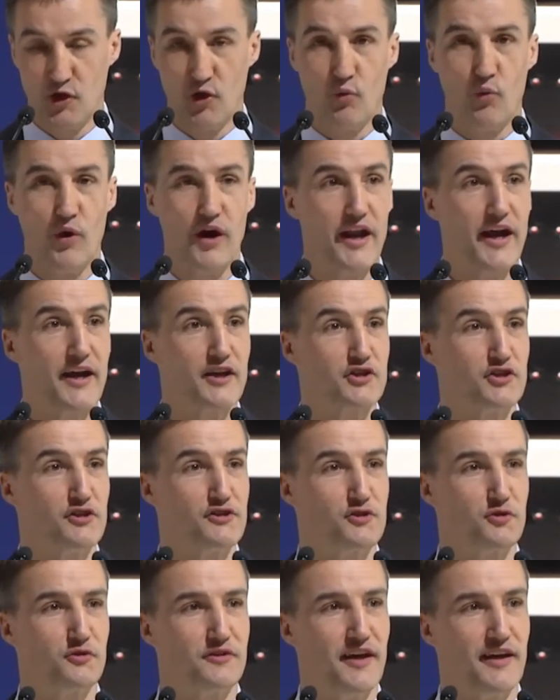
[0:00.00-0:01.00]
what
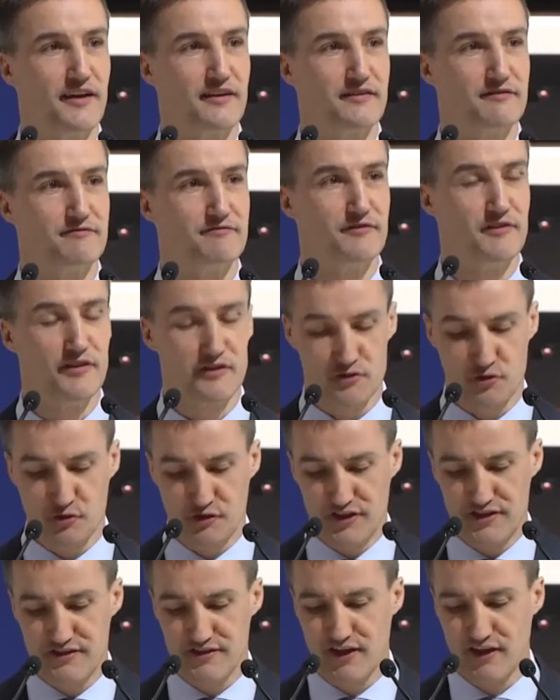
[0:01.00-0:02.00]
actions to take. So
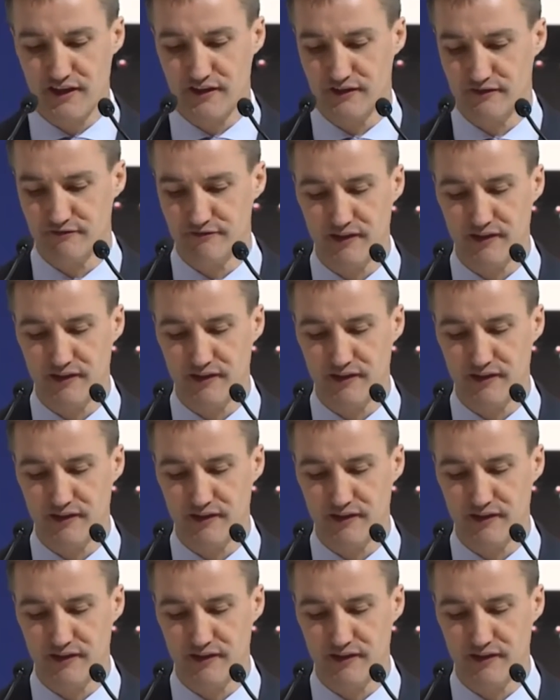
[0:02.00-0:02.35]
decide.